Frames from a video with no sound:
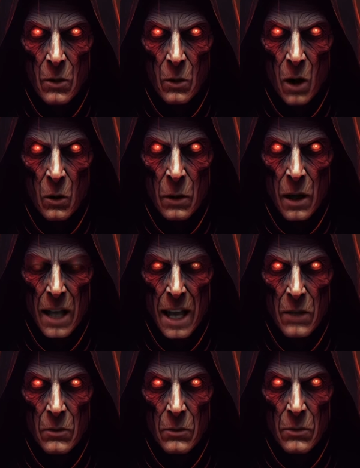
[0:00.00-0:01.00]
Throughout my
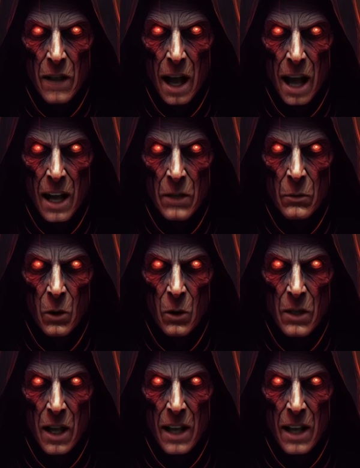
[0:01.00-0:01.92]
life, I held both